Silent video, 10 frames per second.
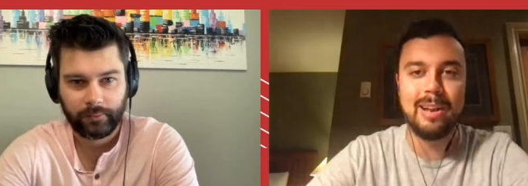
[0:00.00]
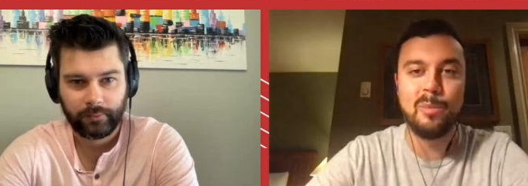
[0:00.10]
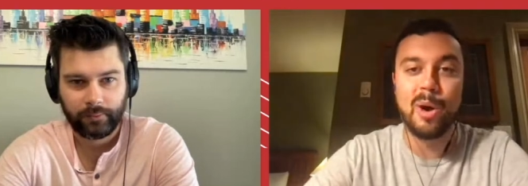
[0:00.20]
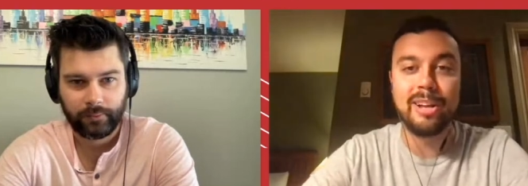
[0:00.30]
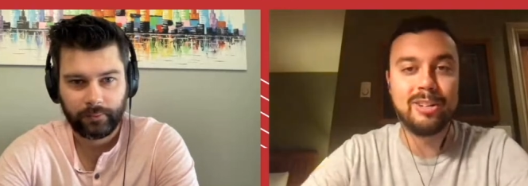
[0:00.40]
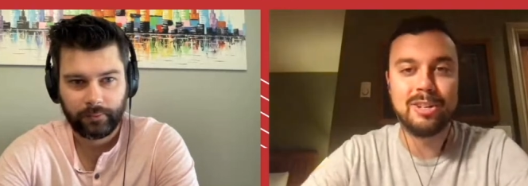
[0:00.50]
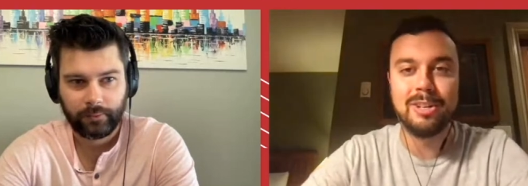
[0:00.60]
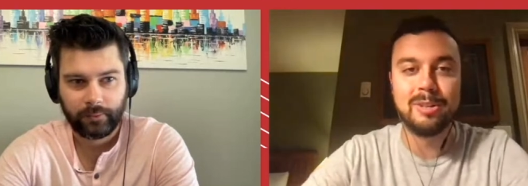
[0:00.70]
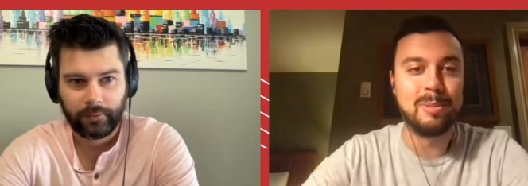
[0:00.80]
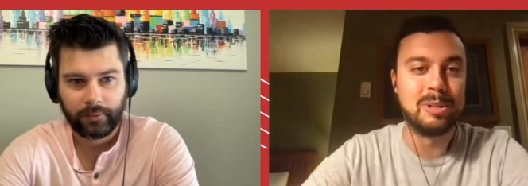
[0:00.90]
Speaker 1: and what you're
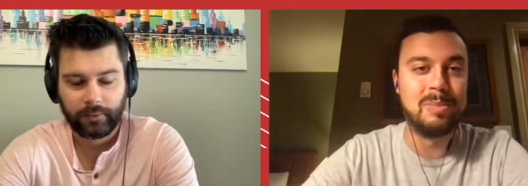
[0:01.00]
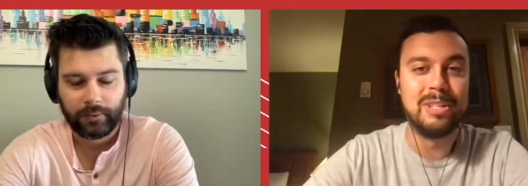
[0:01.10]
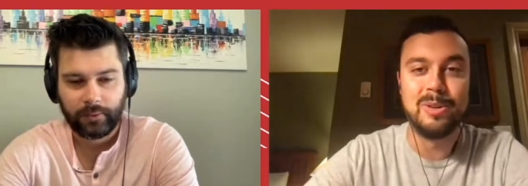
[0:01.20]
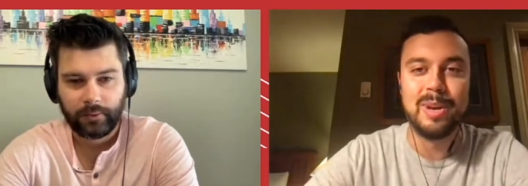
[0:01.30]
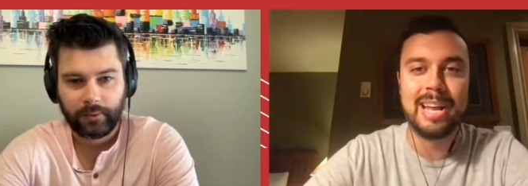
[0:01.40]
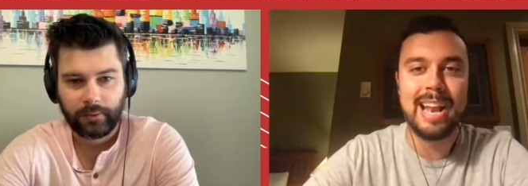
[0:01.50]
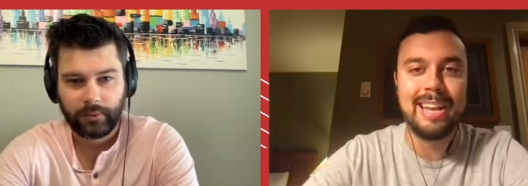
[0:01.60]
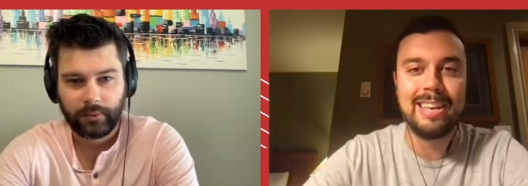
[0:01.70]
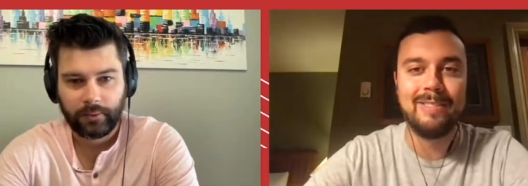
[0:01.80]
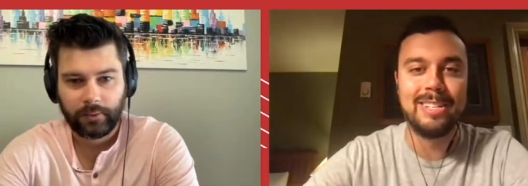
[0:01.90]
supposed to be doing at
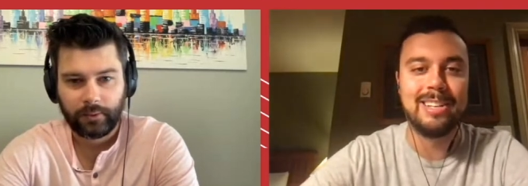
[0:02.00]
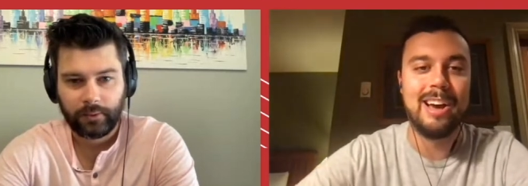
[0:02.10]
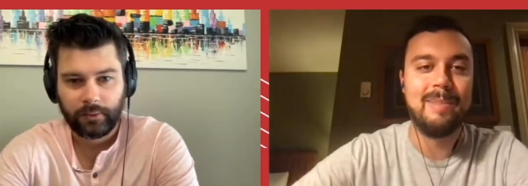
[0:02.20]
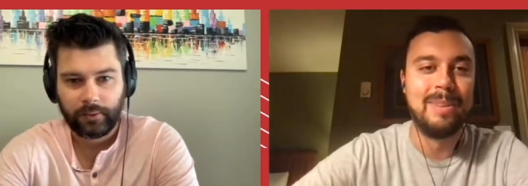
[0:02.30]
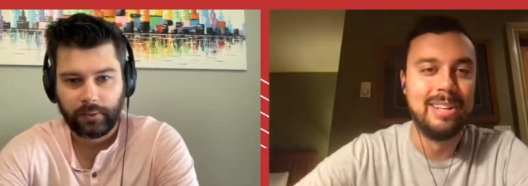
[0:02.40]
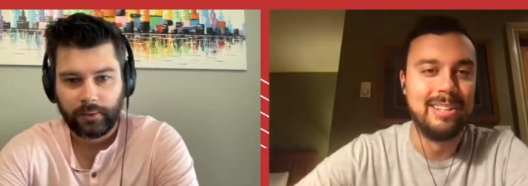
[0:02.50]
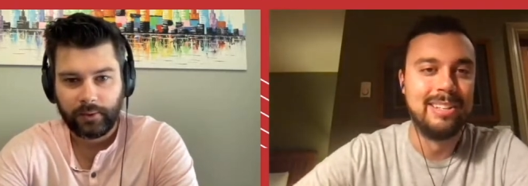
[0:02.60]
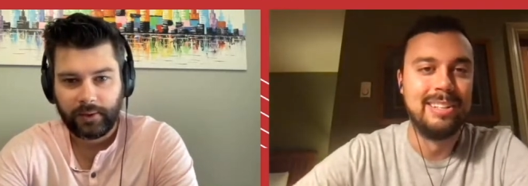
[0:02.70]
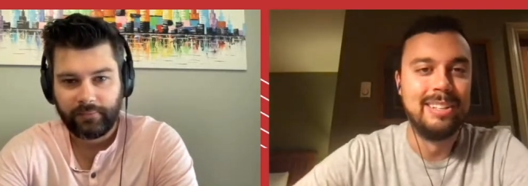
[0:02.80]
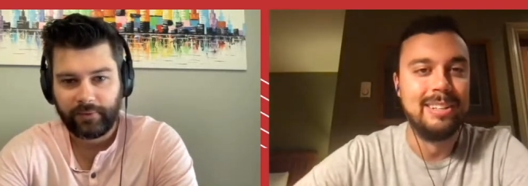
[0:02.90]
any given time.
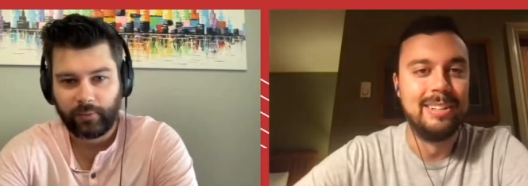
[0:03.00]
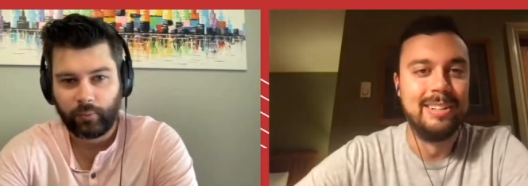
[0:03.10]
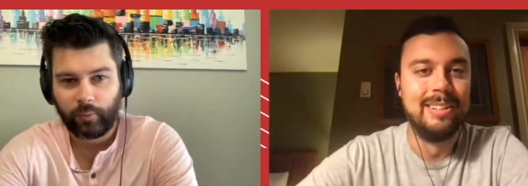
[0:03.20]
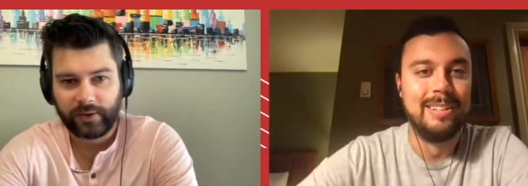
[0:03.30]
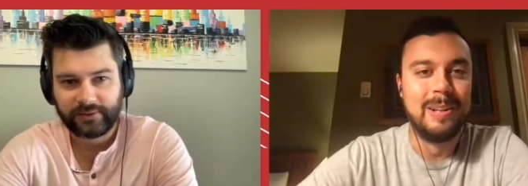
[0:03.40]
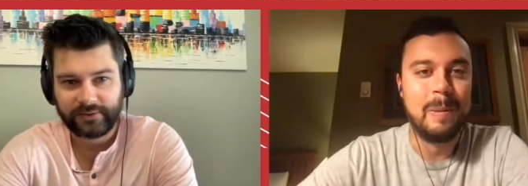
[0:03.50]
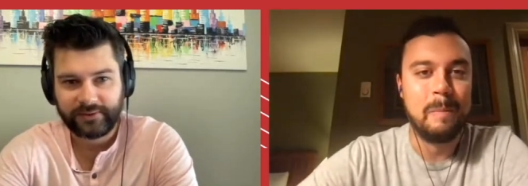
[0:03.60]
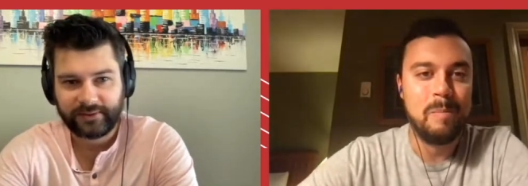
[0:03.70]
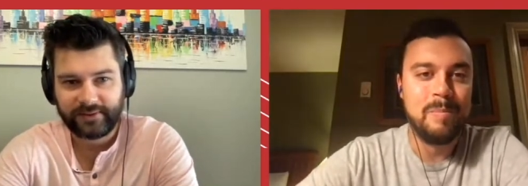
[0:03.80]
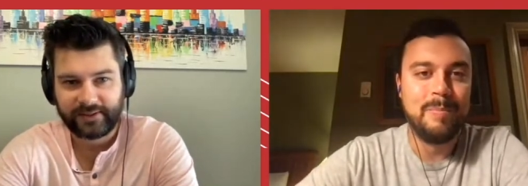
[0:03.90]
Speaker 2: If it wasn't
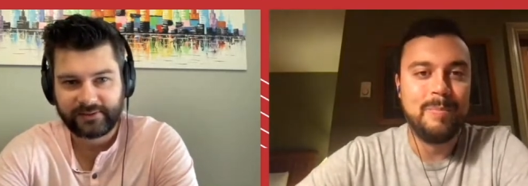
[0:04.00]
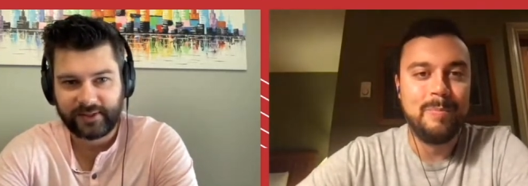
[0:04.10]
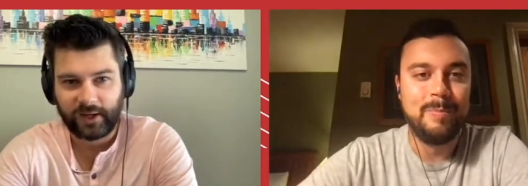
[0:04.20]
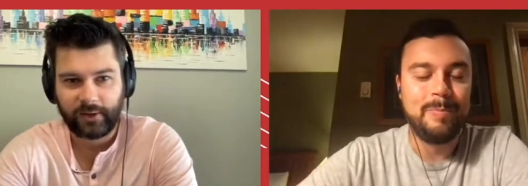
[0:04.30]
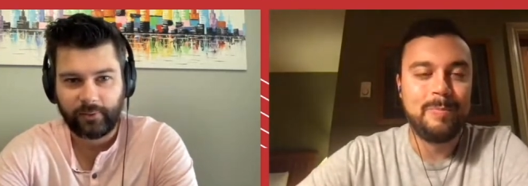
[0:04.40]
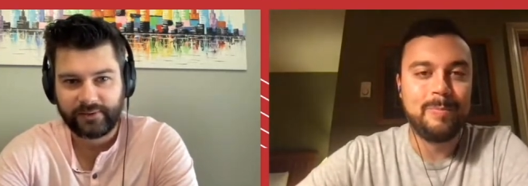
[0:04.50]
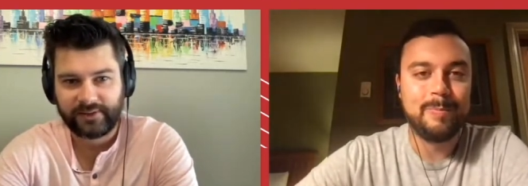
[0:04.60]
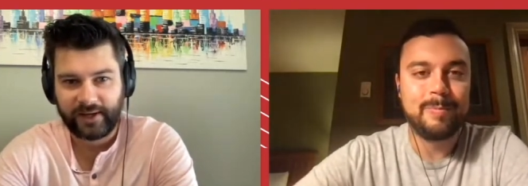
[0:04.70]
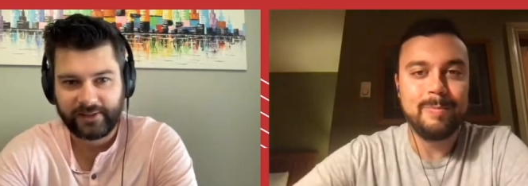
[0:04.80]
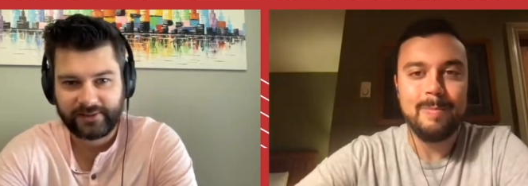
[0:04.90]
the Del Zotto and
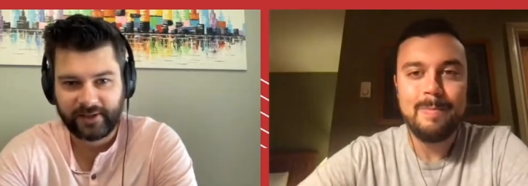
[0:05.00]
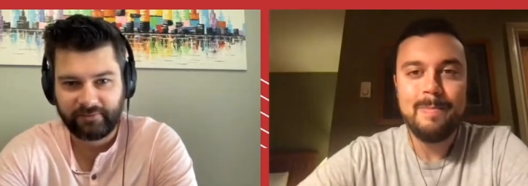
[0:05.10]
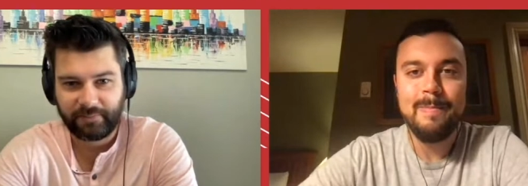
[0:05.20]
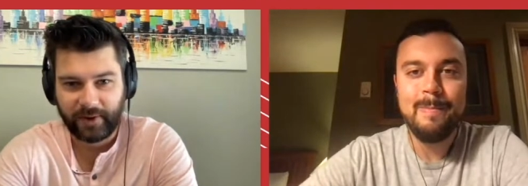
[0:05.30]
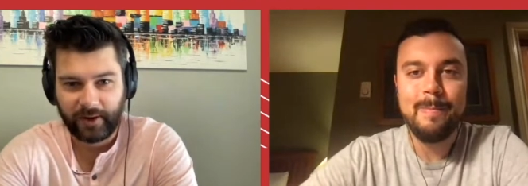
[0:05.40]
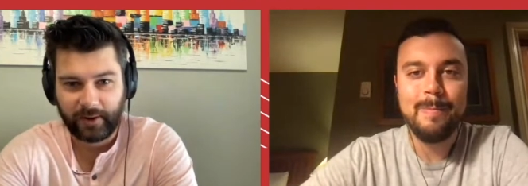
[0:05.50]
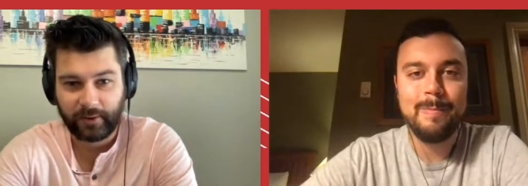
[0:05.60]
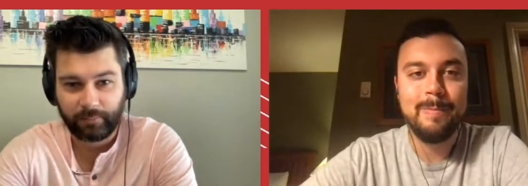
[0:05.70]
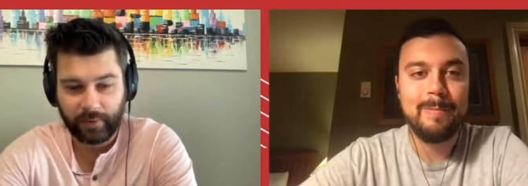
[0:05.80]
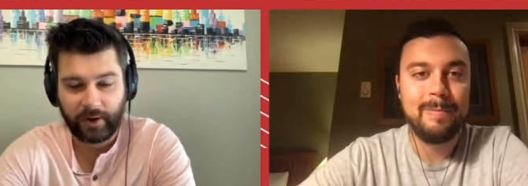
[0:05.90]
Zaitsev
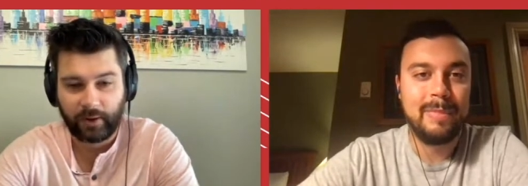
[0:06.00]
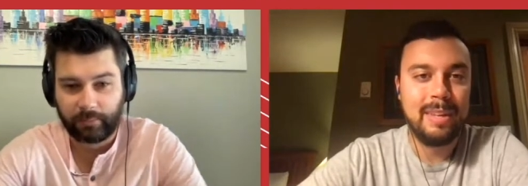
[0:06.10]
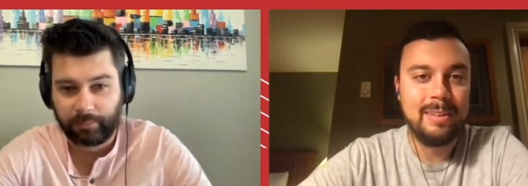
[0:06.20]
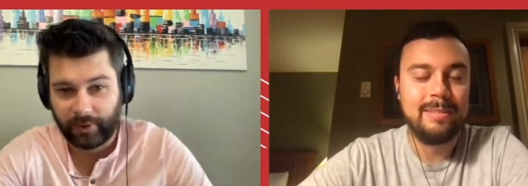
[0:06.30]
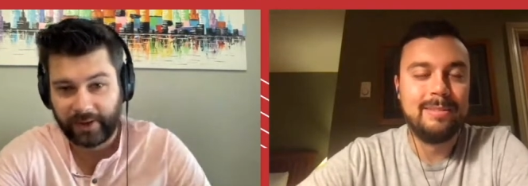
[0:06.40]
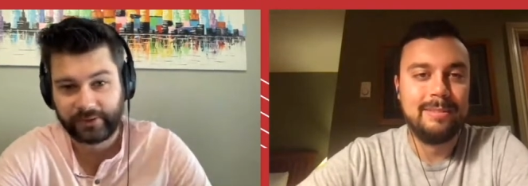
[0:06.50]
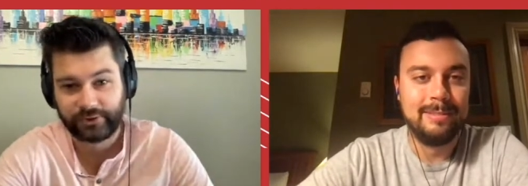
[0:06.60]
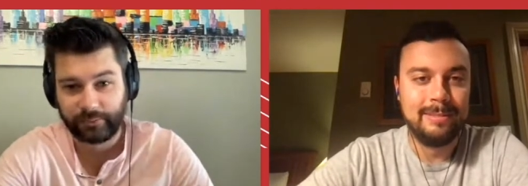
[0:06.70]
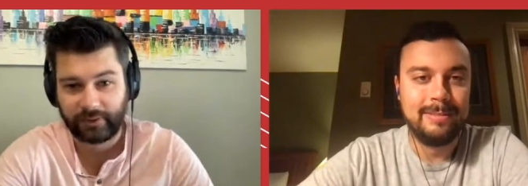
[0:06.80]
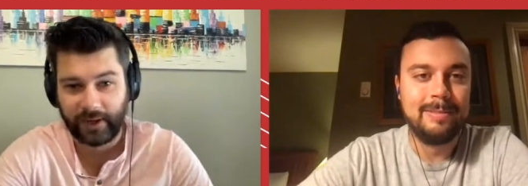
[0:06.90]
pair, Erik
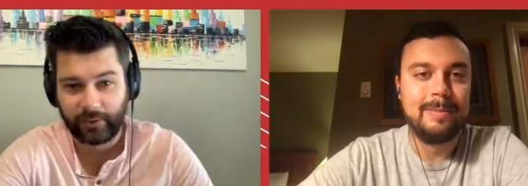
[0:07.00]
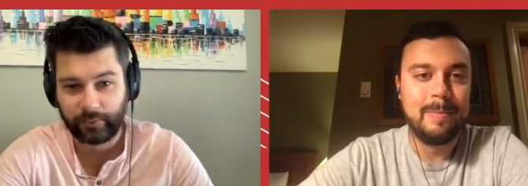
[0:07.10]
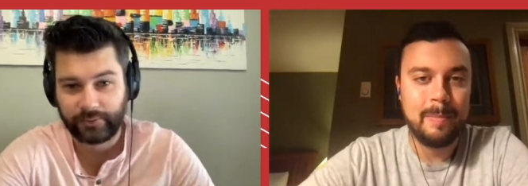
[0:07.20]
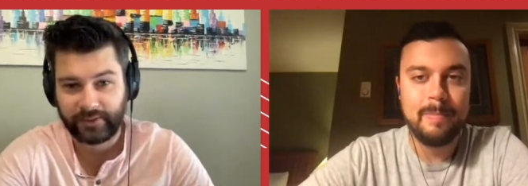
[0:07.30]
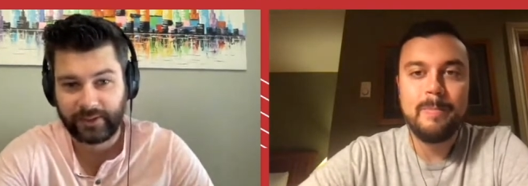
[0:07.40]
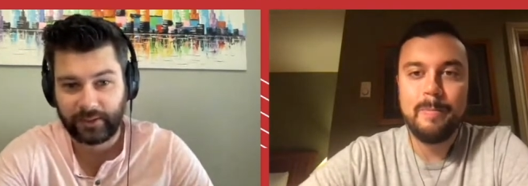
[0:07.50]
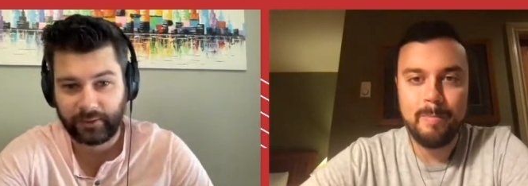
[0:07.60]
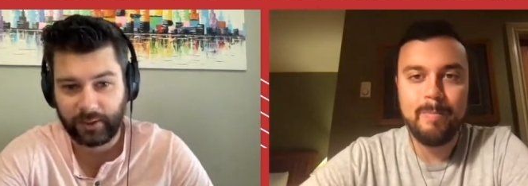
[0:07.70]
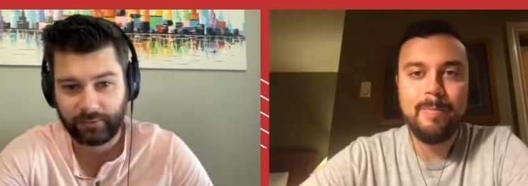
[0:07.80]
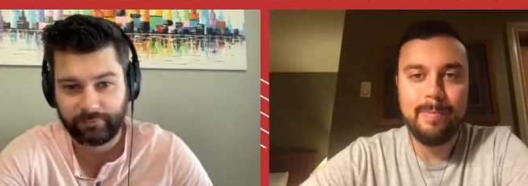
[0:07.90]
Brännström, a guy who did get a
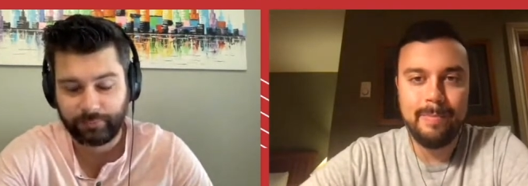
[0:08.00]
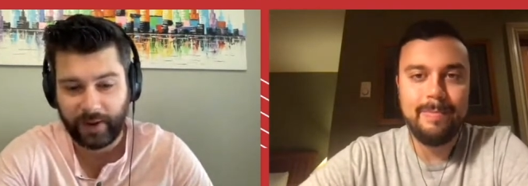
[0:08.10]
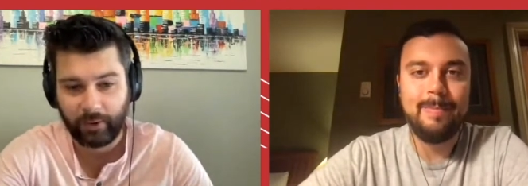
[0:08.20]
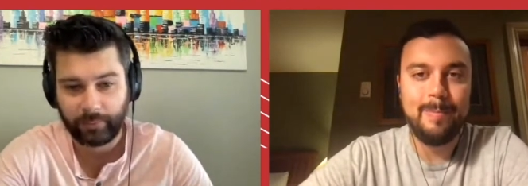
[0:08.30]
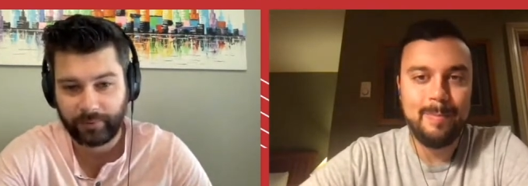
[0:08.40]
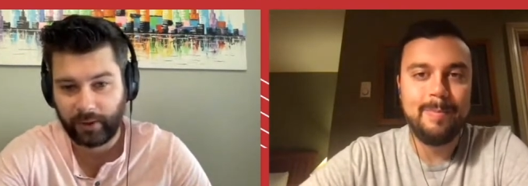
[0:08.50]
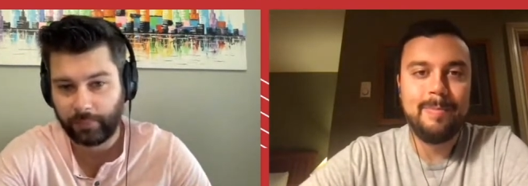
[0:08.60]
lot of power play